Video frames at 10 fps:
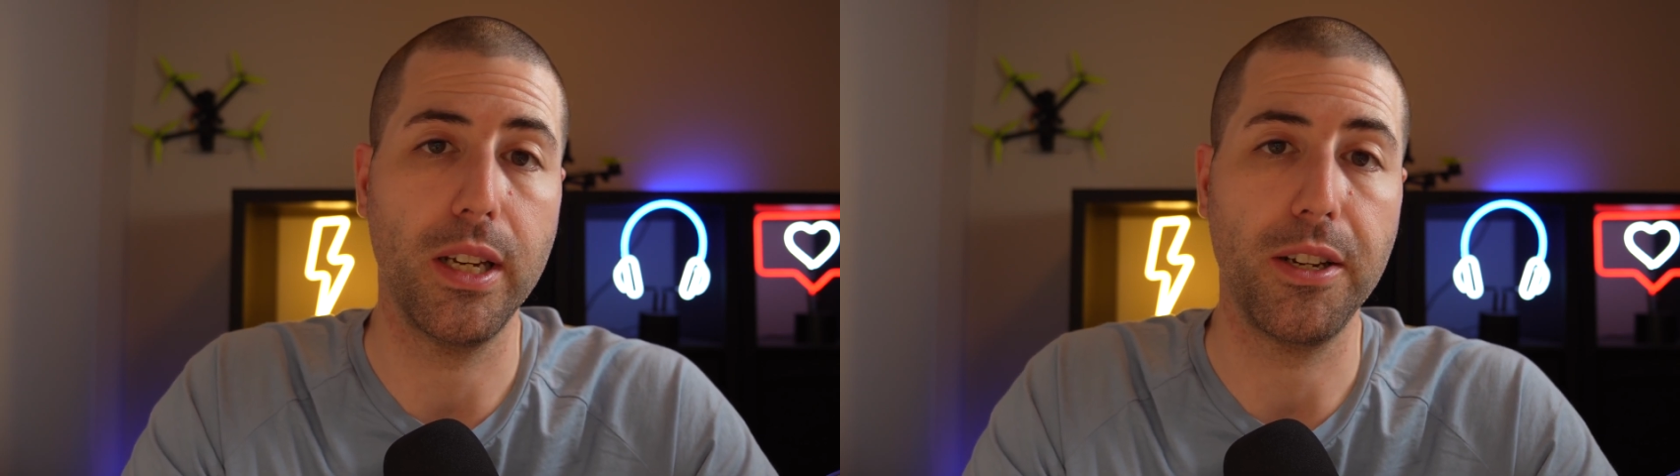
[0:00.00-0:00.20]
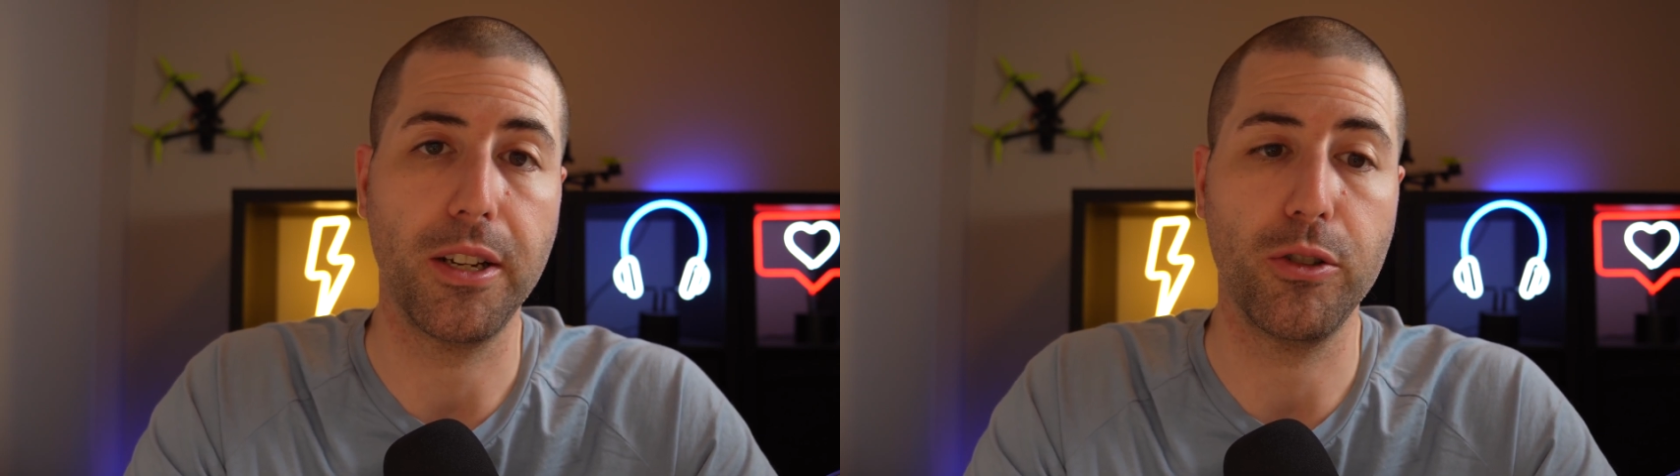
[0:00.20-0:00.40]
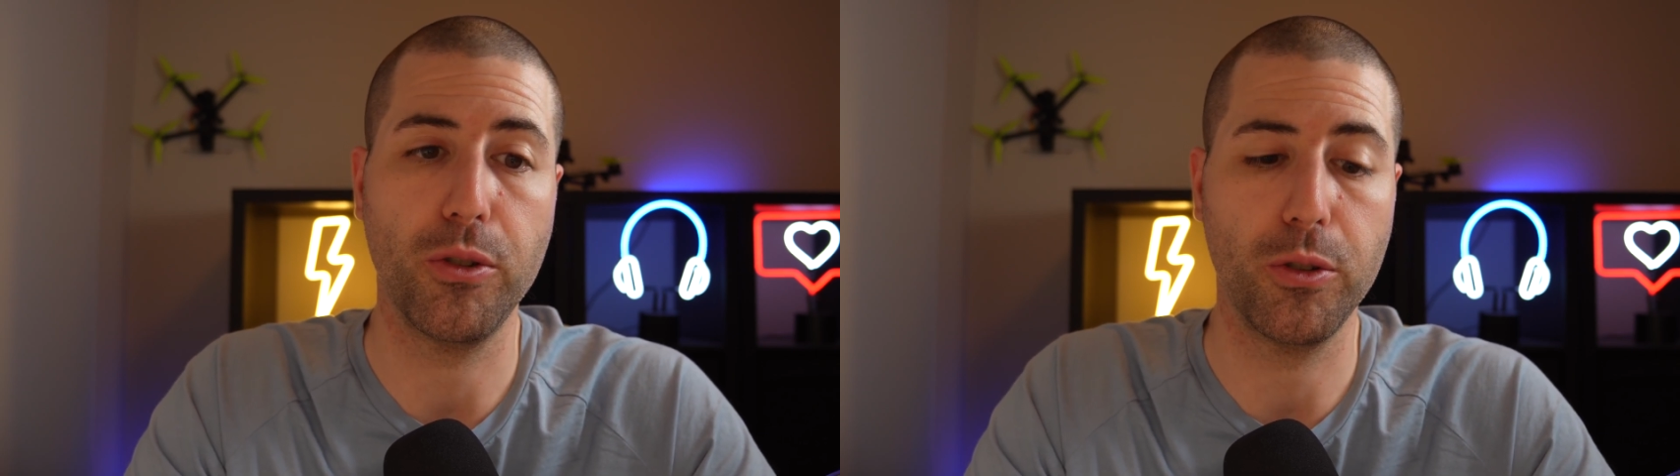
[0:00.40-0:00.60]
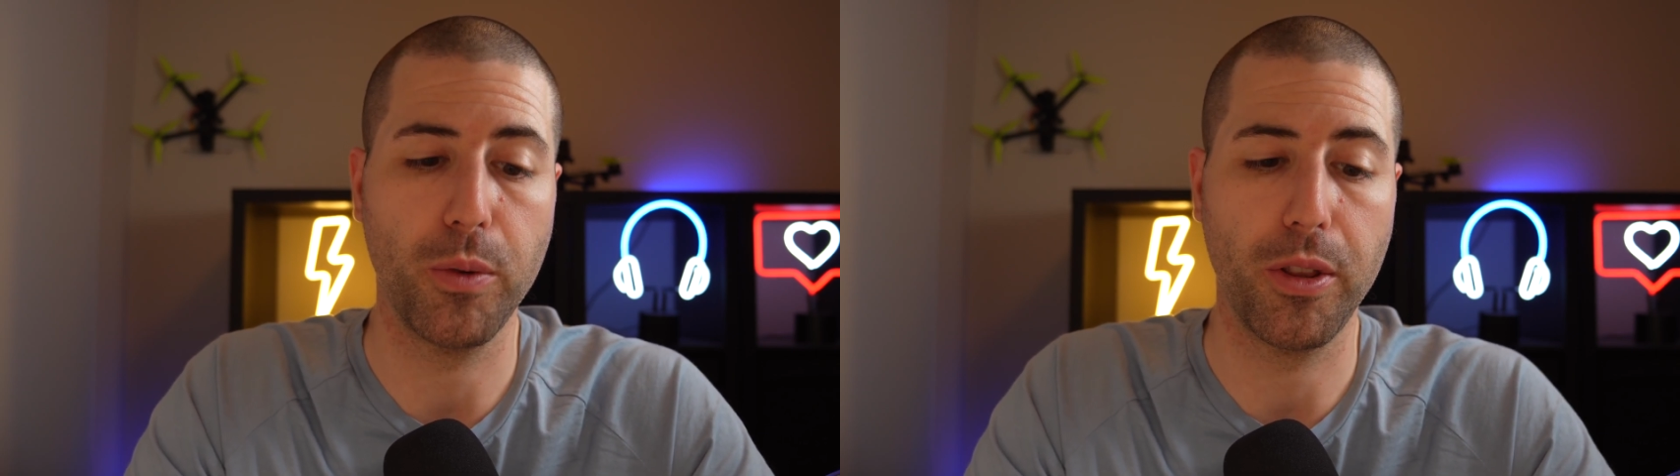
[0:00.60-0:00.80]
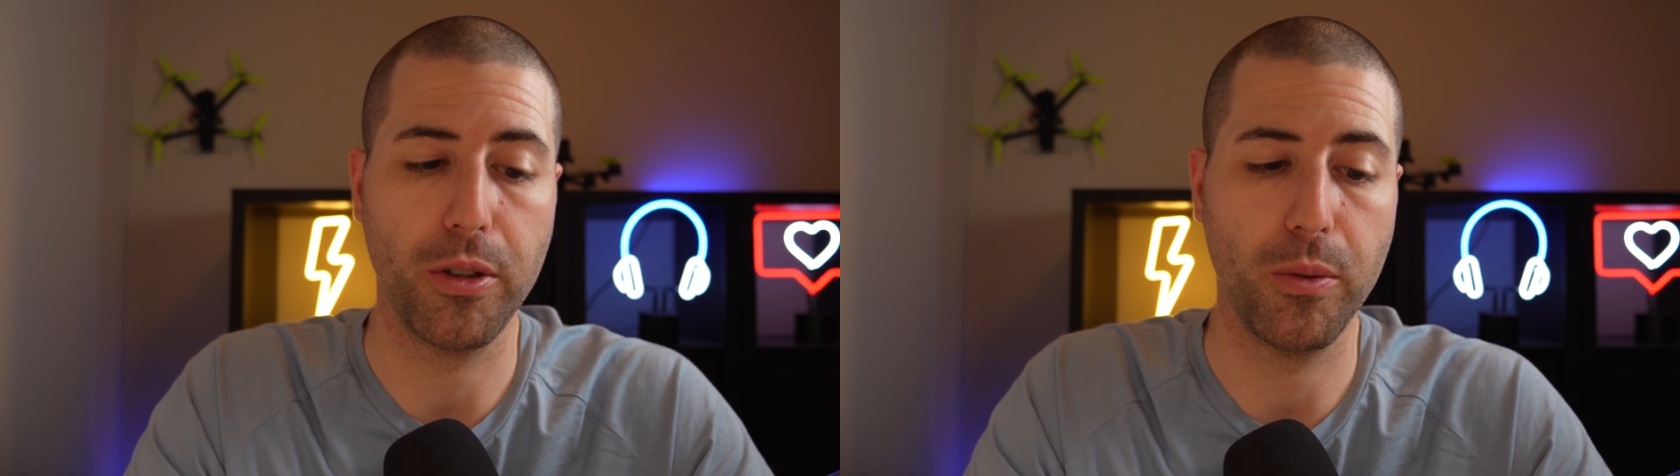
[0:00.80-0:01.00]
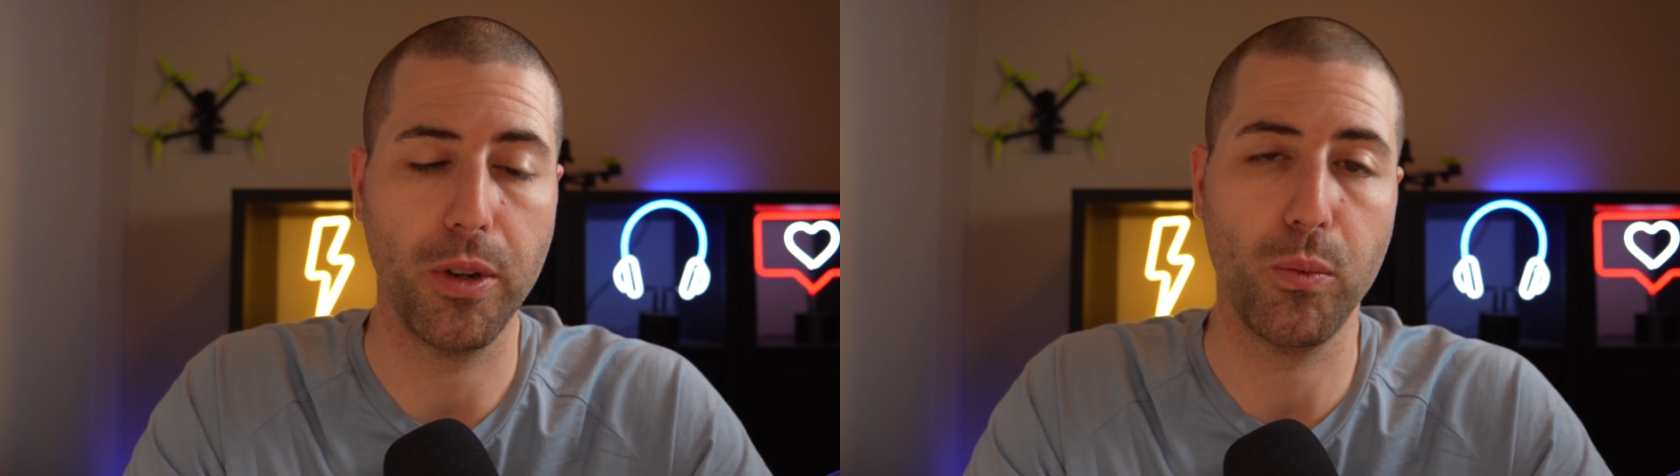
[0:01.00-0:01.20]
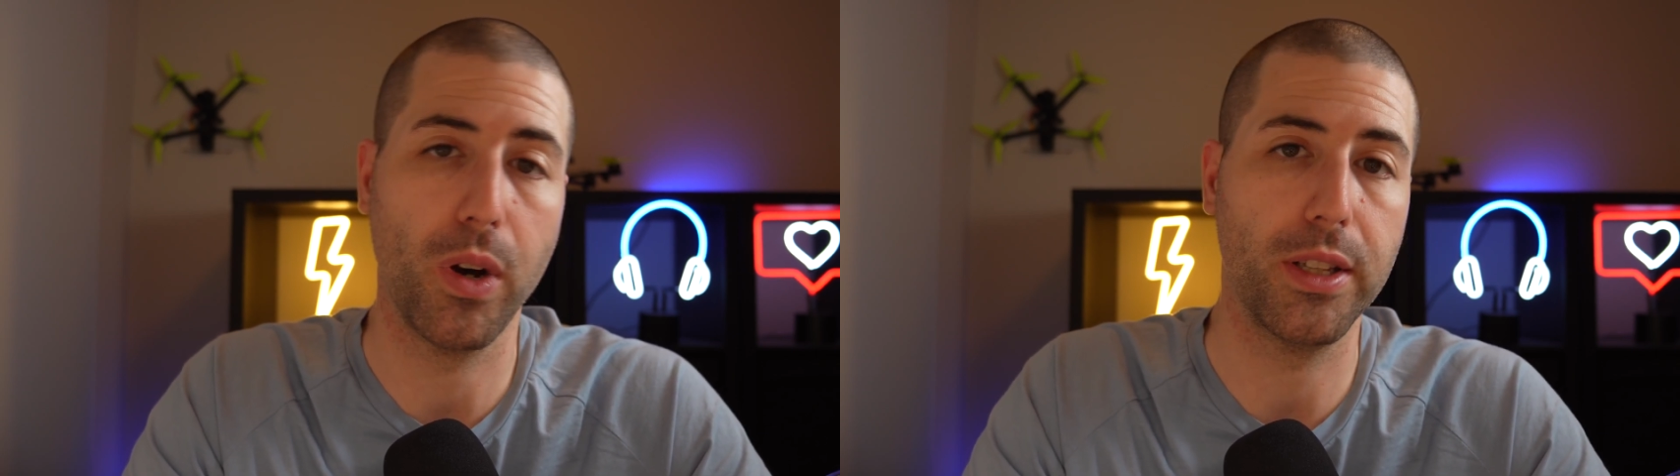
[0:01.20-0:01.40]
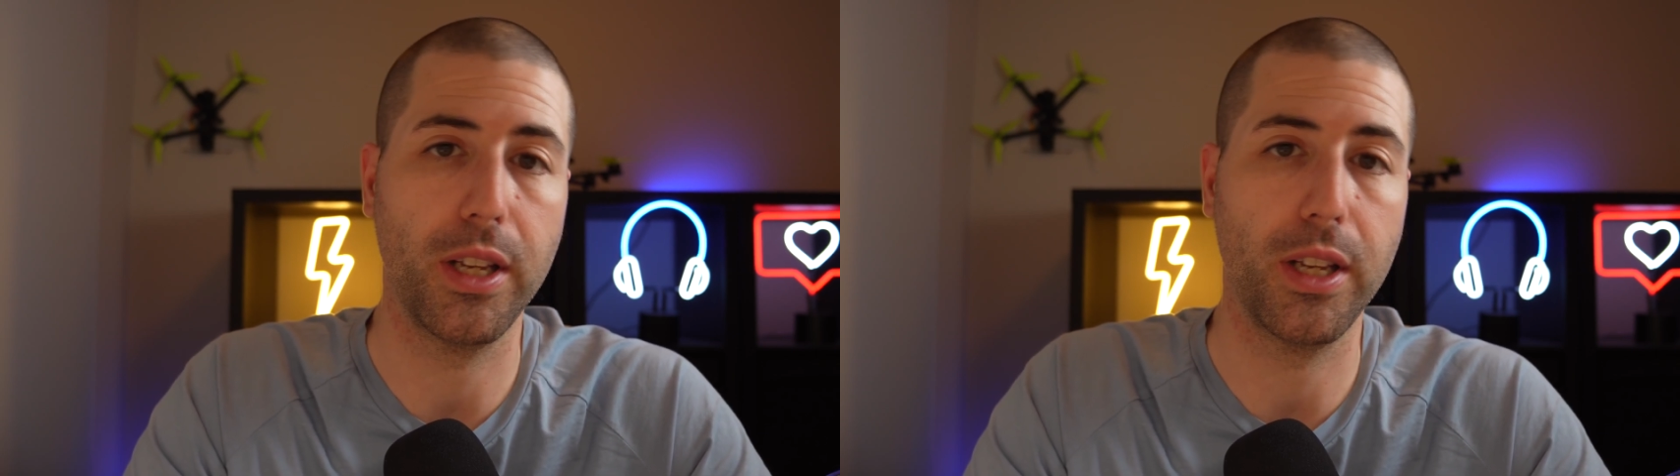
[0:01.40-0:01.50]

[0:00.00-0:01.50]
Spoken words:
and you can choose whether you want one,